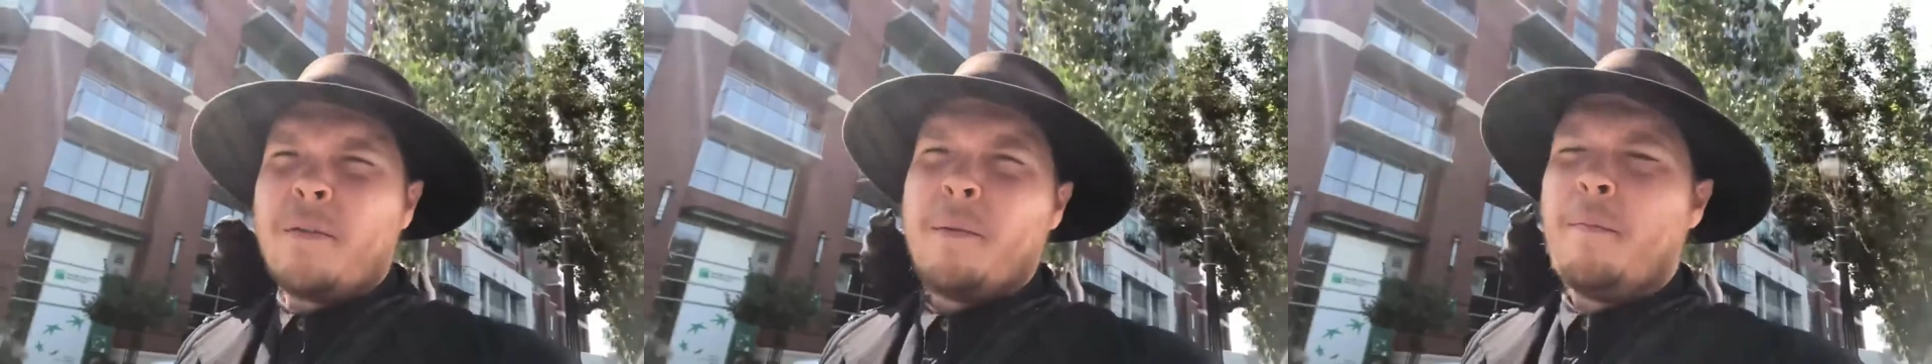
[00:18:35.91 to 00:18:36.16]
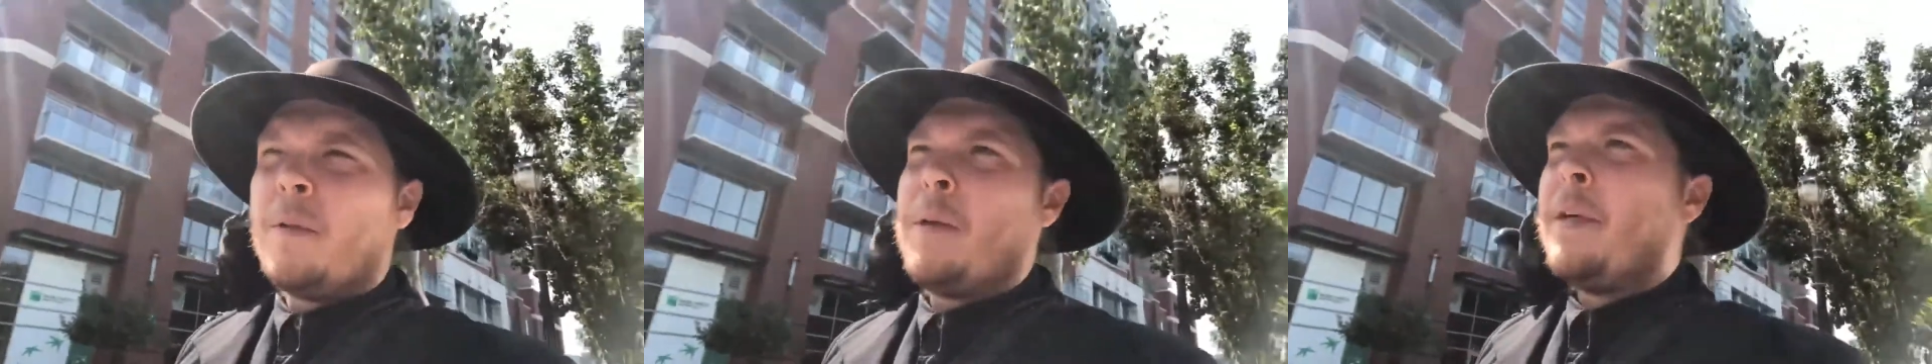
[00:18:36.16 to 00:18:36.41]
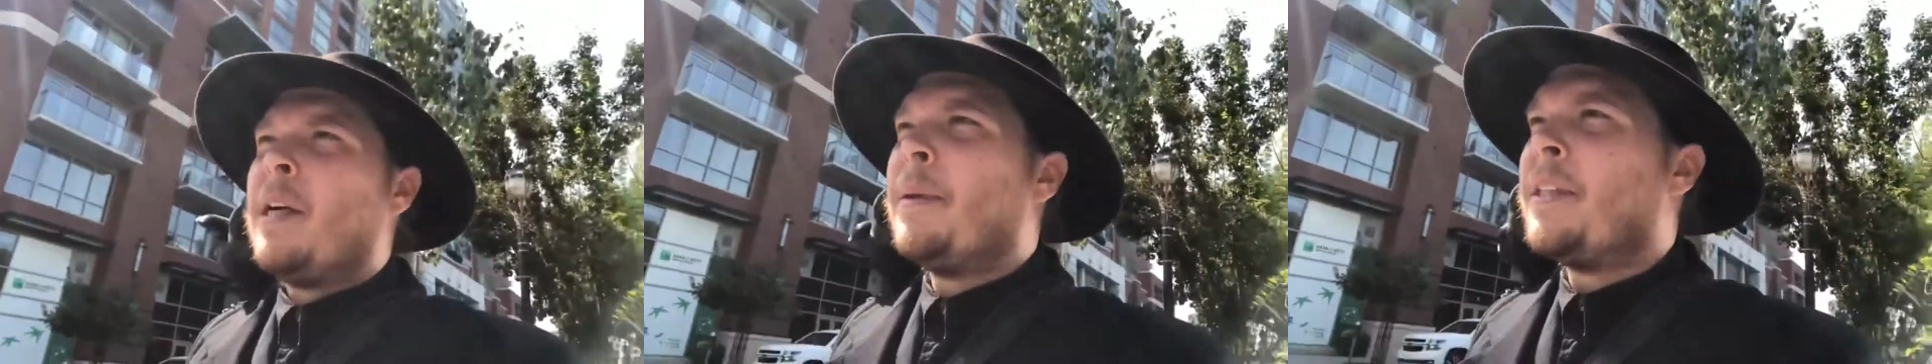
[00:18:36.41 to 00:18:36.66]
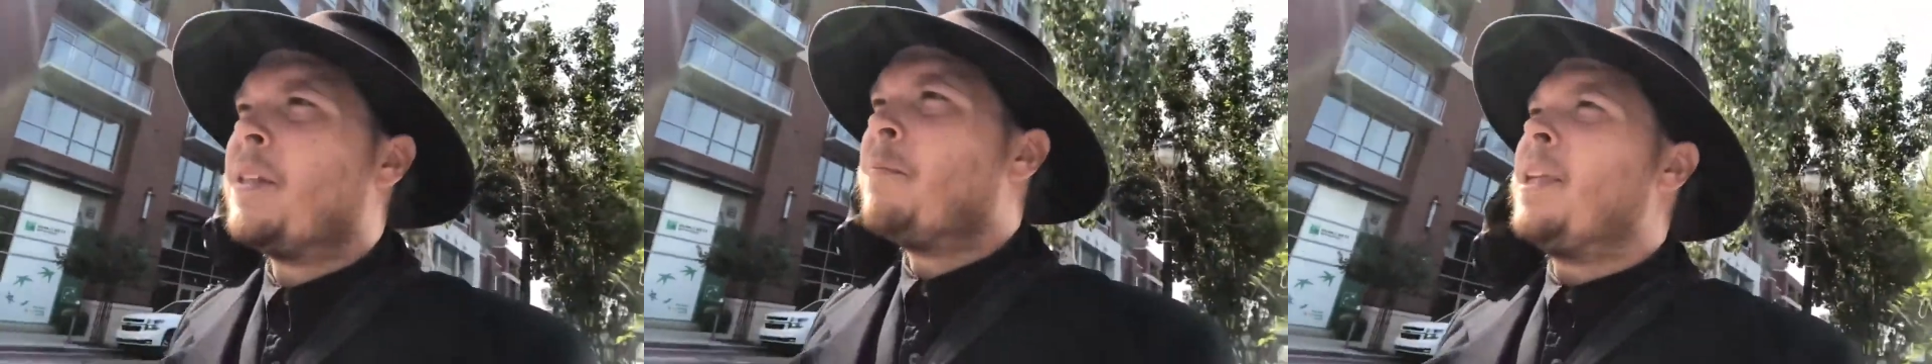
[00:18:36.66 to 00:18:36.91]
We, we met up
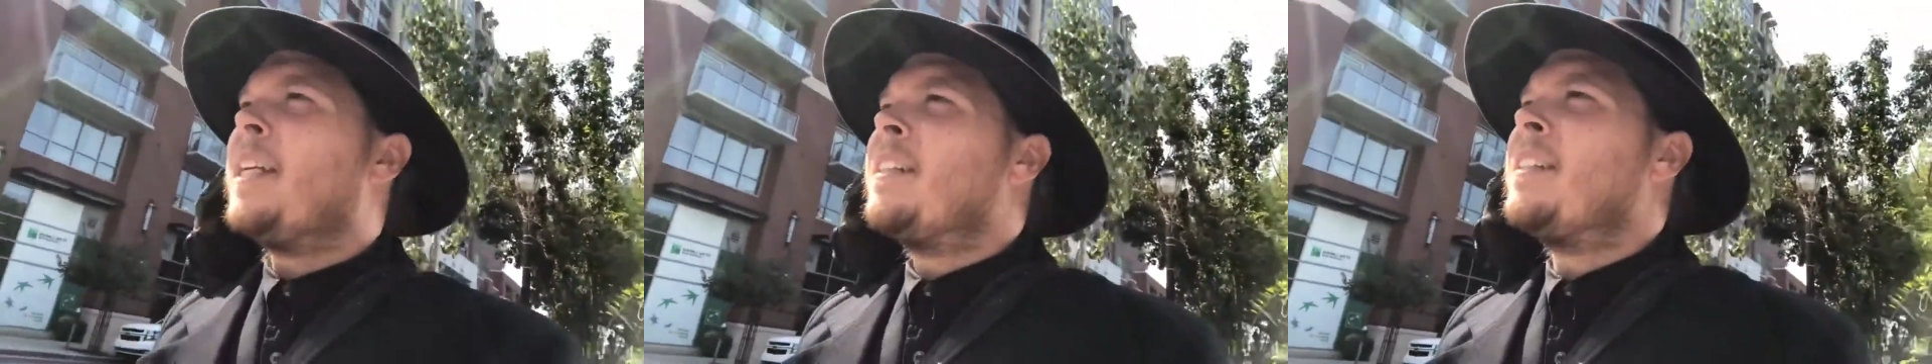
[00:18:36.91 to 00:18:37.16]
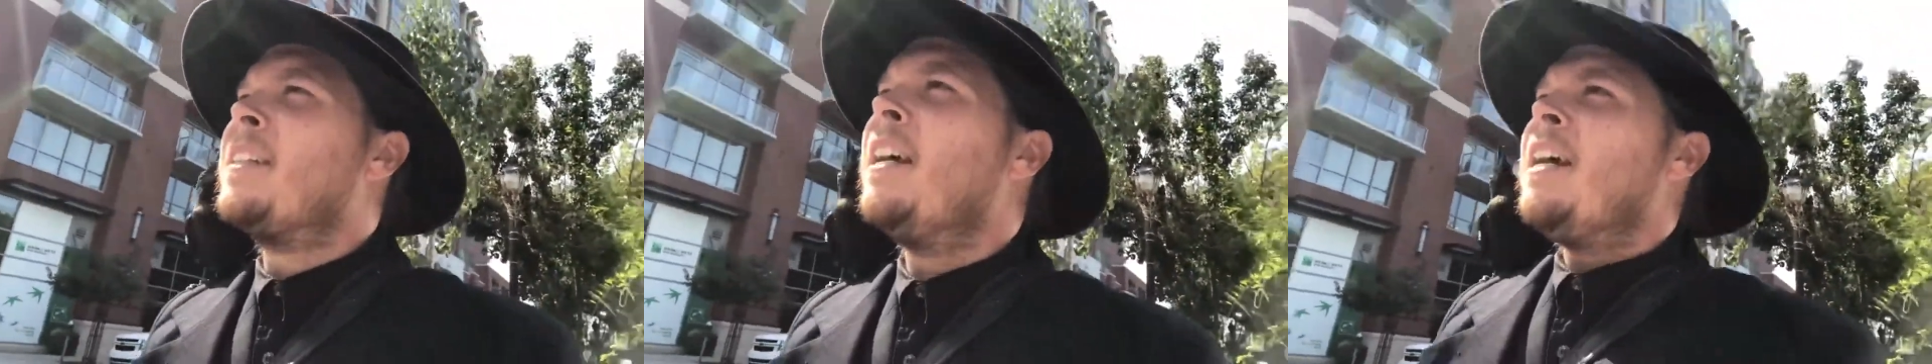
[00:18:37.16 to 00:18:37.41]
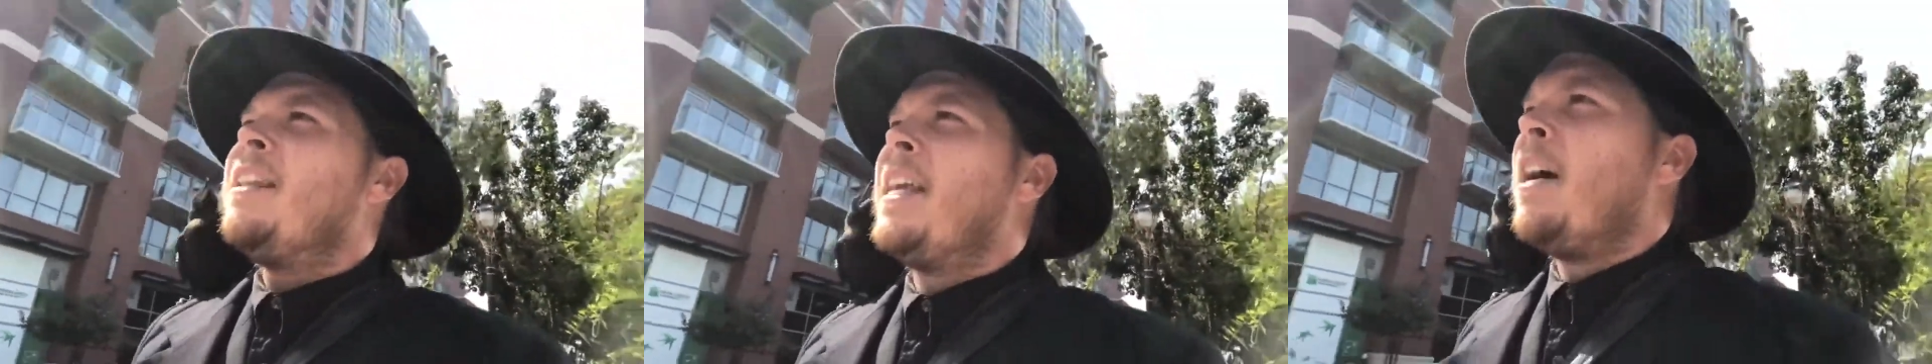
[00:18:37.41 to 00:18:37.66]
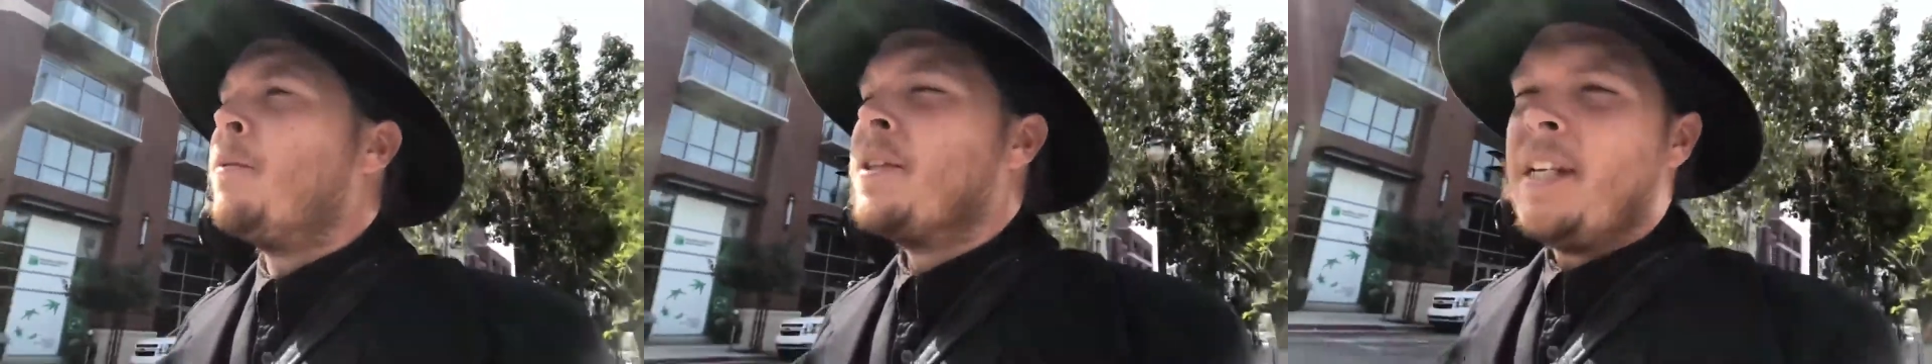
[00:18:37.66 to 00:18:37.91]
at this place
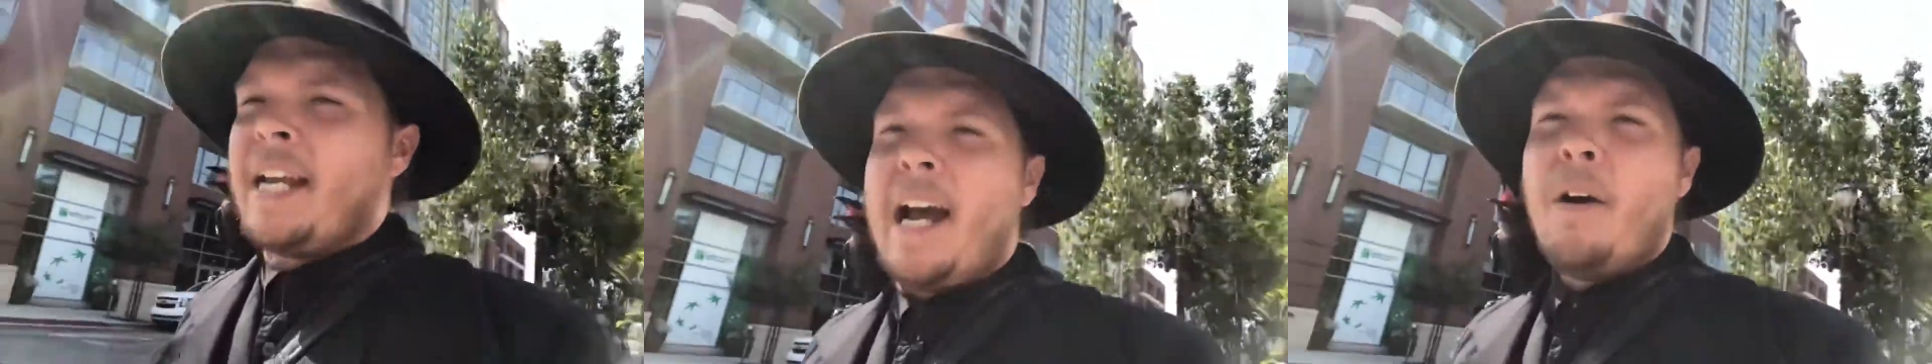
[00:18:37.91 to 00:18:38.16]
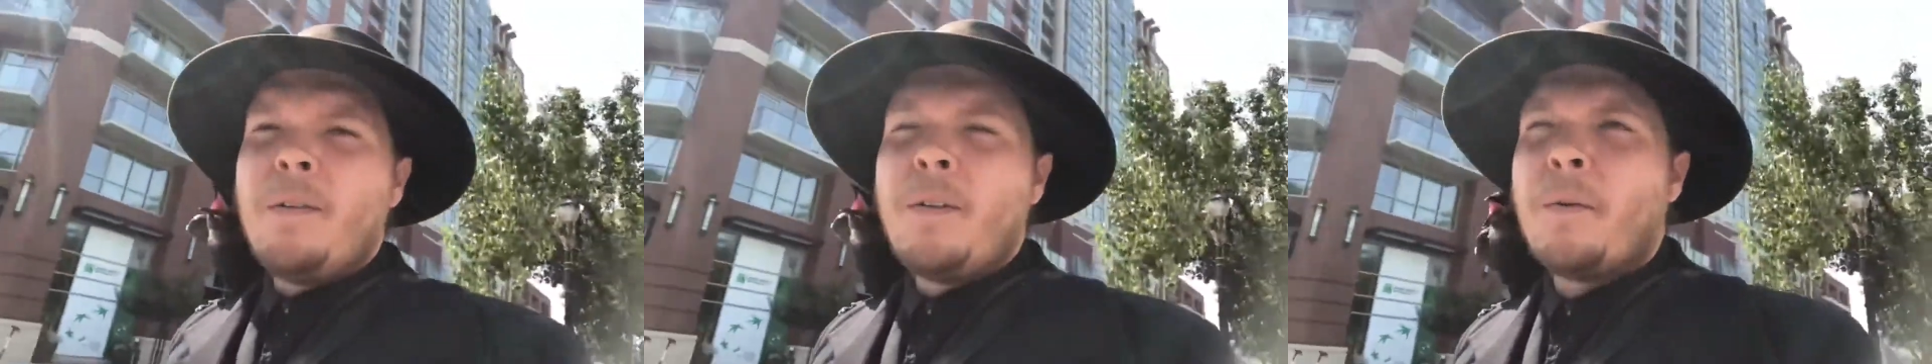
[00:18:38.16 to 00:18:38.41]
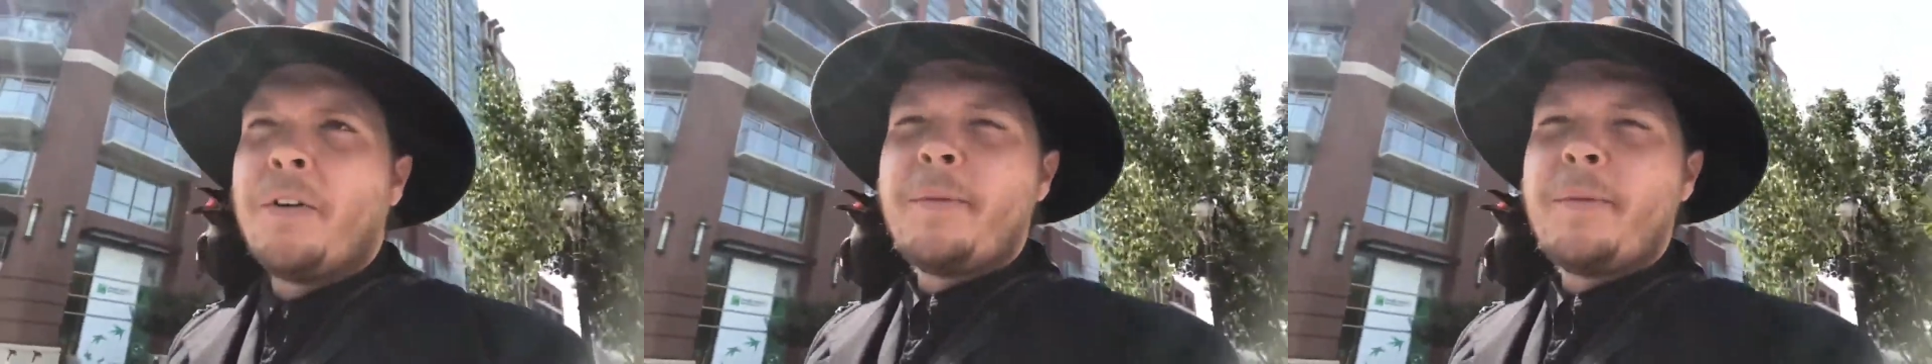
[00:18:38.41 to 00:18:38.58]
that was an outdoor,